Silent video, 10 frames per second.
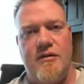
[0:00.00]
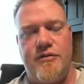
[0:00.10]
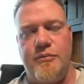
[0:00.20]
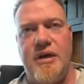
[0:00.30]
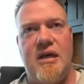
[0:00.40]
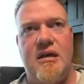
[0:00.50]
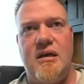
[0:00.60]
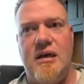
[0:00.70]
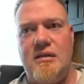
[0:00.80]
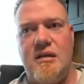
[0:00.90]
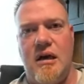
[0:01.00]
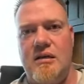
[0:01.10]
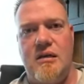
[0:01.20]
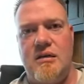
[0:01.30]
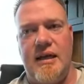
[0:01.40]
And for me,
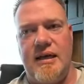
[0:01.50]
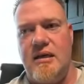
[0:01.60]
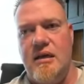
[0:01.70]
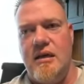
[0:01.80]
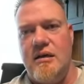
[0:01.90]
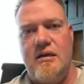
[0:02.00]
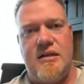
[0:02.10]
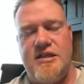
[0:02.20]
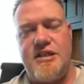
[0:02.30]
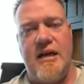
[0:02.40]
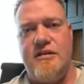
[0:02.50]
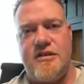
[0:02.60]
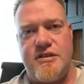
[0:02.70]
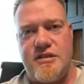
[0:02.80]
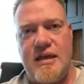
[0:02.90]
I like these
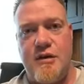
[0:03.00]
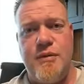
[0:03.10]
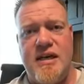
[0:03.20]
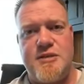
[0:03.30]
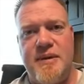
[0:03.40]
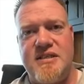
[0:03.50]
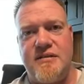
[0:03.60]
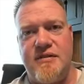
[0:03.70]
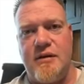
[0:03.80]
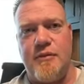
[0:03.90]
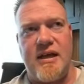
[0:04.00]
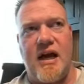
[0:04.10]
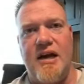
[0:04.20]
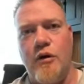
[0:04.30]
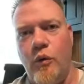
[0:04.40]
challenges. They can be expensive, and I'm like,
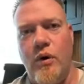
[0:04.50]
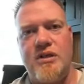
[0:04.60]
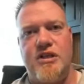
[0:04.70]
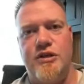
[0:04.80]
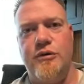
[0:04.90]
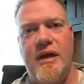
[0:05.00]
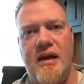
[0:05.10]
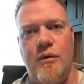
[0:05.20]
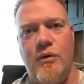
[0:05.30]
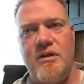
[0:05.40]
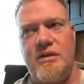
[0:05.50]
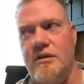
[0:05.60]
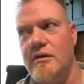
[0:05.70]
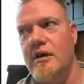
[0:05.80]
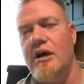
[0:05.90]
I don't want to do that. I want
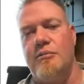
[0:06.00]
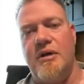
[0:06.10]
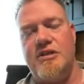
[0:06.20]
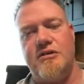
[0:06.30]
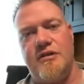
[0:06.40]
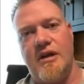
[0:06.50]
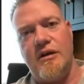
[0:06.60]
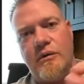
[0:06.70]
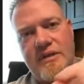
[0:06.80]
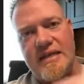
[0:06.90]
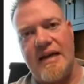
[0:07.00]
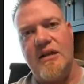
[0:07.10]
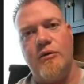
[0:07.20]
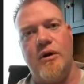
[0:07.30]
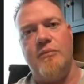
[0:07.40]
to make sure that I know
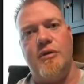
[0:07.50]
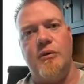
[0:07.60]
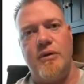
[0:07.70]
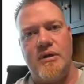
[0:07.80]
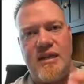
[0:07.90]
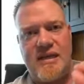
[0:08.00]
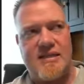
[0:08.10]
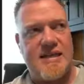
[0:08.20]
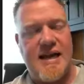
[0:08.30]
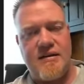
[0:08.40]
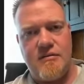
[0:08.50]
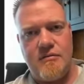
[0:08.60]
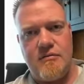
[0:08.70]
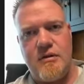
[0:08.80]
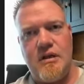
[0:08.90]
exactly what I'm doing, the exact
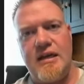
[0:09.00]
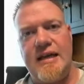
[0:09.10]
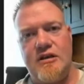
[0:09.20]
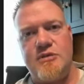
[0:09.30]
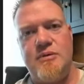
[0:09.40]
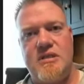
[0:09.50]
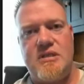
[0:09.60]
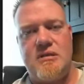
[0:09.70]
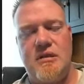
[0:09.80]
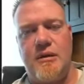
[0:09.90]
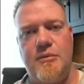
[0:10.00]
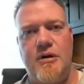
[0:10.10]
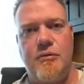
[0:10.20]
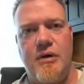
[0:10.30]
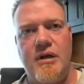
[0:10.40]
announcements that I'm
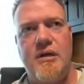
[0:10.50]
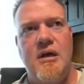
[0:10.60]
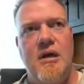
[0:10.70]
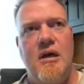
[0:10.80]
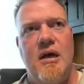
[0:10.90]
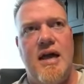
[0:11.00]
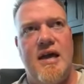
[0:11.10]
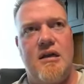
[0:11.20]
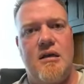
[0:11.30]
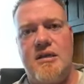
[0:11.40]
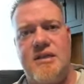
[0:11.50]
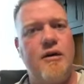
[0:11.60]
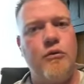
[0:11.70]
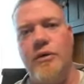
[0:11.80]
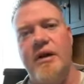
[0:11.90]
going to run, and because I
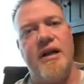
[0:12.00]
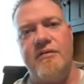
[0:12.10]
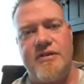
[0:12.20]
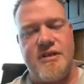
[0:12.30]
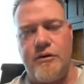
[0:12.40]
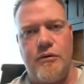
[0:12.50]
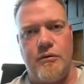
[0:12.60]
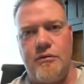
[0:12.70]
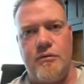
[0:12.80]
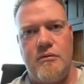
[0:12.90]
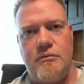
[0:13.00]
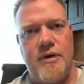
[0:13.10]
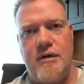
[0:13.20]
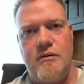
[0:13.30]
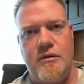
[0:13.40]
don't run every single
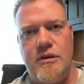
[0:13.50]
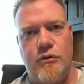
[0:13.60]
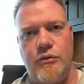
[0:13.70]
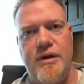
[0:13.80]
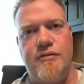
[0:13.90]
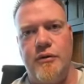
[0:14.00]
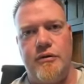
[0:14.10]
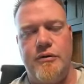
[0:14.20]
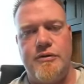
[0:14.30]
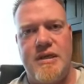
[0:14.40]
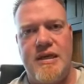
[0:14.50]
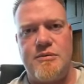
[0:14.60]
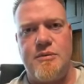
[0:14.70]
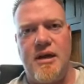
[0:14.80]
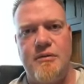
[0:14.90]
red folder news announcement.